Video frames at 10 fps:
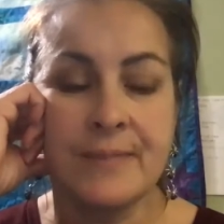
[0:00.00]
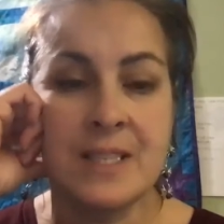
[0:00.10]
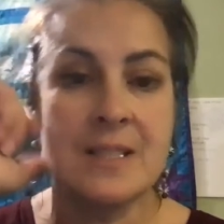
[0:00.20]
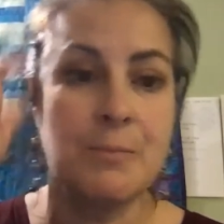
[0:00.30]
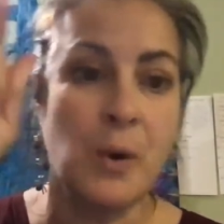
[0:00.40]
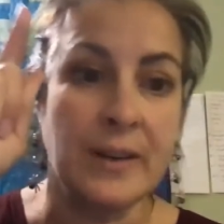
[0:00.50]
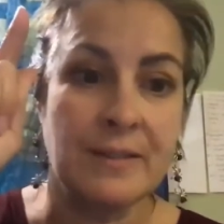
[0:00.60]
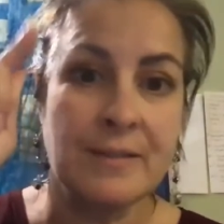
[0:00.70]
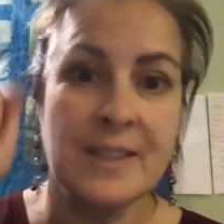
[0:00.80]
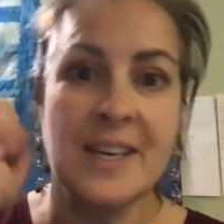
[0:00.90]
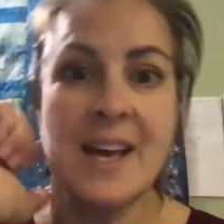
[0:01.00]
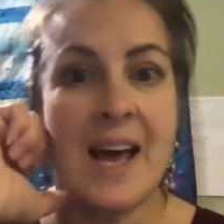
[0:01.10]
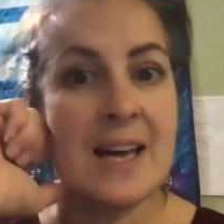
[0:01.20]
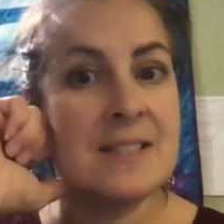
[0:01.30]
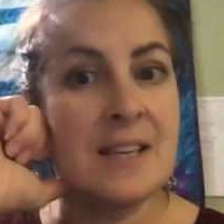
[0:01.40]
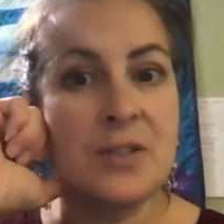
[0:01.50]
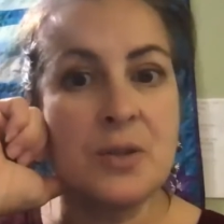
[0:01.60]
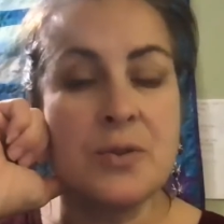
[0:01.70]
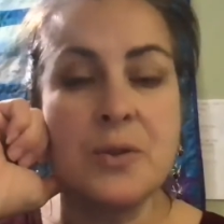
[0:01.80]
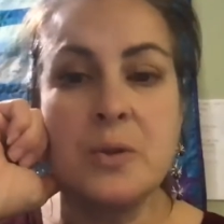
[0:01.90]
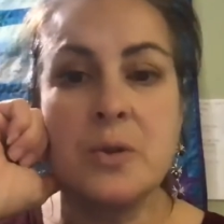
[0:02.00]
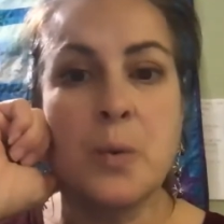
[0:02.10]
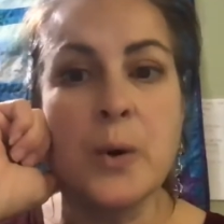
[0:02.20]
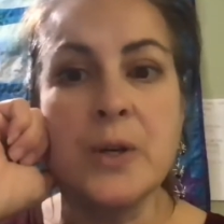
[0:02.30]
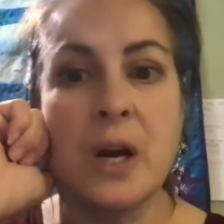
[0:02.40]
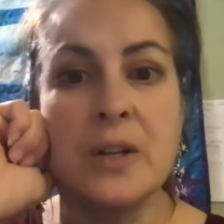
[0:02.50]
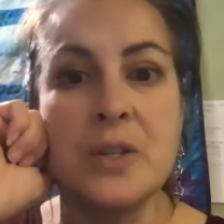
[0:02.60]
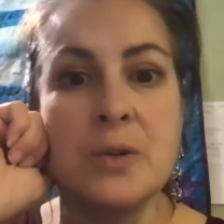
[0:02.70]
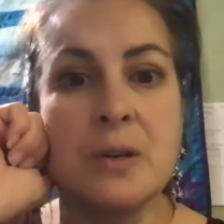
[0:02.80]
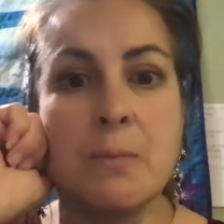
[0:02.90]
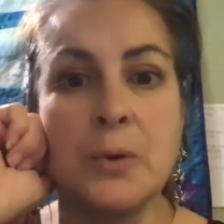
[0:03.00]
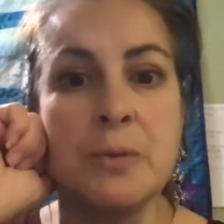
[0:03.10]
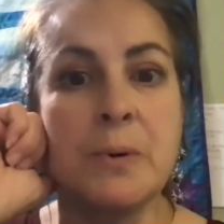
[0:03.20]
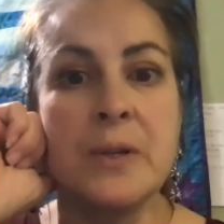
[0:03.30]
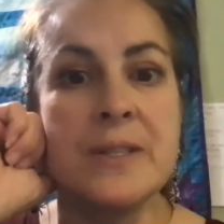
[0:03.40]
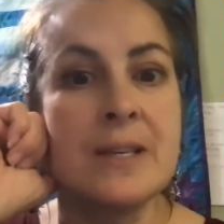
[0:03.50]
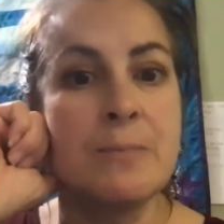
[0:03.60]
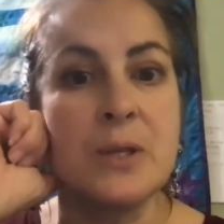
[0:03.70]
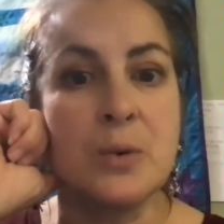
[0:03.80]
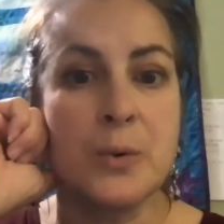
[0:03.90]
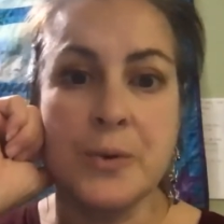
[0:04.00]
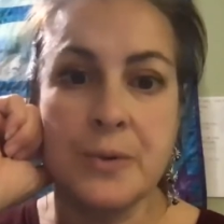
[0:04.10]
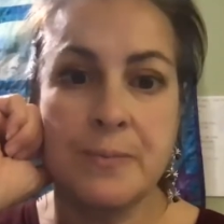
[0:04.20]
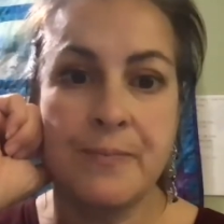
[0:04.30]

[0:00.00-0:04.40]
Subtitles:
Tip 1, assess your students' word knowledge using multiple assessment tools.